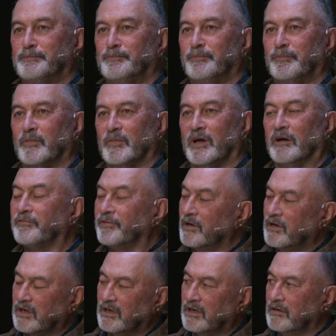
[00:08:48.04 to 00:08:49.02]
I feel
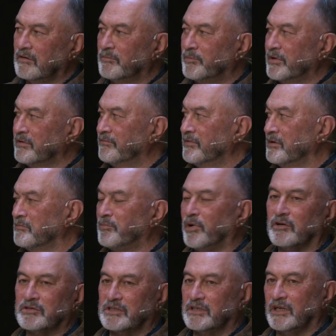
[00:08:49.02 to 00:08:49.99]
like a little bit of an
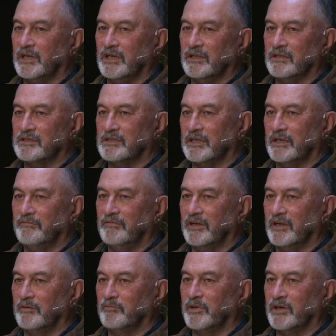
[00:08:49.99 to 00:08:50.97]
imposter here this
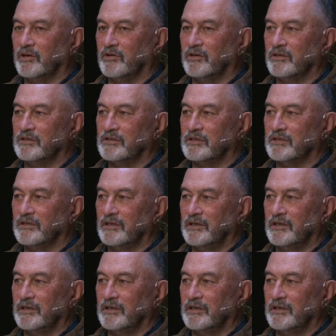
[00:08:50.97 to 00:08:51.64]
evening because